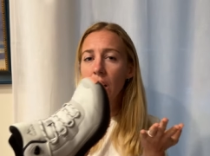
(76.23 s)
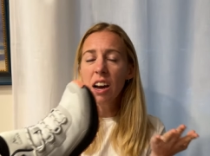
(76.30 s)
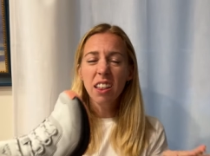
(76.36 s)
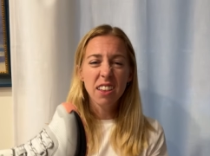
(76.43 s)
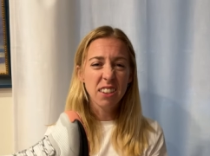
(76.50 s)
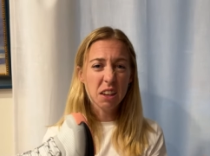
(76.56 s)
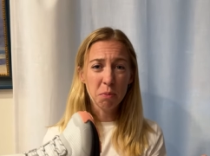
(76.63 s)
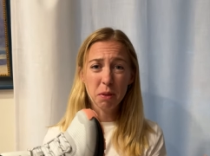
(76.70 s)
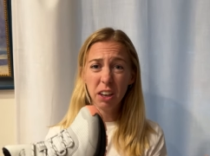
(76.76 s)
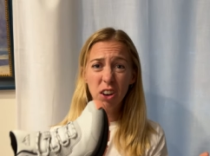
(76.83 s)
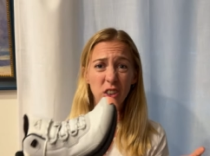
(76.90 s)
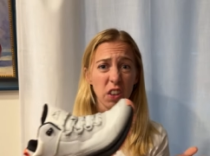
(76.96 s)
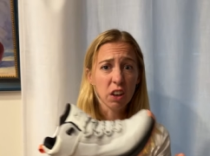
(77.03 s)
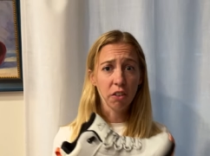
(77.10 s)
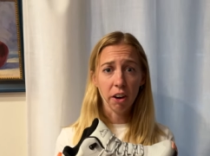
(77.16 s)
this seems like a
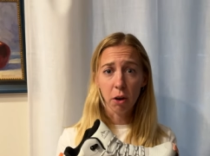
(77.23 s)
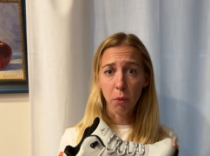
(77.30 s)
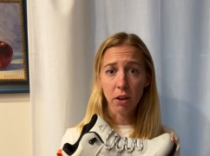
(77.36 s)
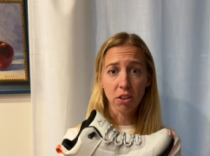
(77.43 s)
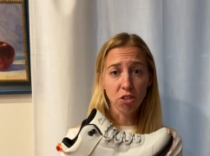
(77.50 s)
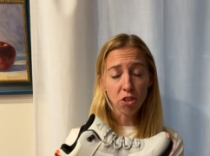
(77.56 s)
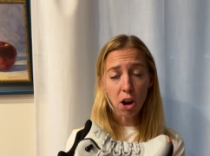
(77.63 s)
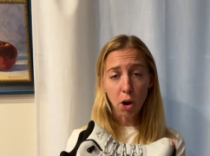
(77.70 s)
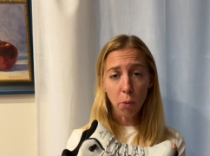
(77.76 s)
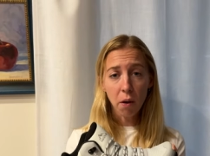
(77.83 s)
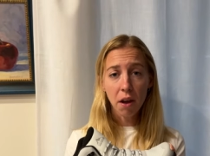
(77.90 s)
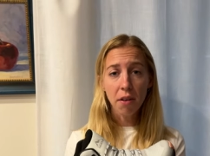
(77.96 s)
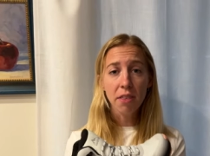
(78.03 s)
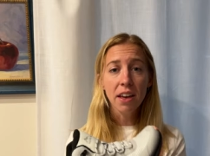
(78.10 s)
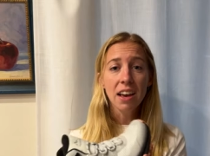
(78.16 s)
really great one to start
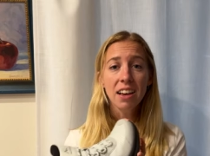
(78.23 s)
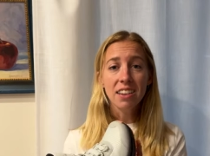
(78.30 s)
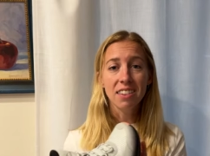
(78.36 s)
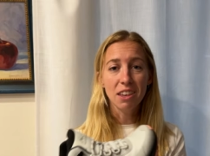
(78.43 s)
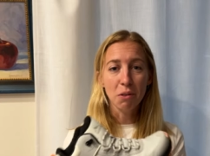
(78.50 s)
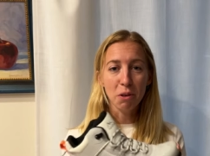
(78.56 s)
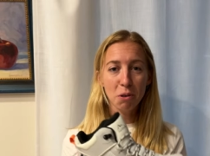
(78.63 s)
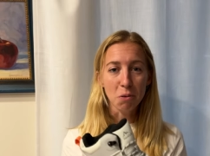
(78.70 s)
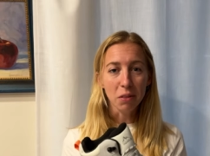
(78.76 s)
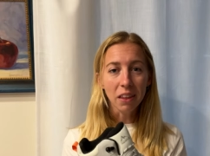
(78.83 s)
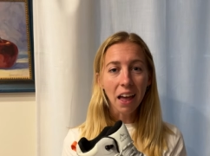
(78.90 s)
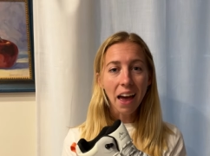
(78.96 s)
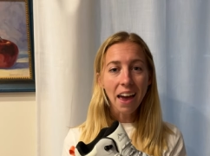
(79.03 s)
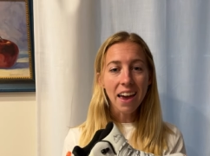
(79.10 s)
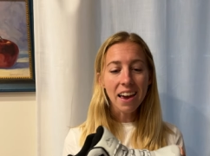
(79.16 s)
with, see what you
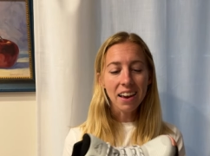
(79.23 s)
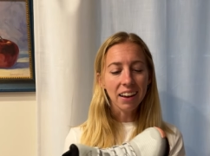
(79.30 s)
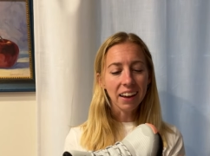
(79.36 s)
like.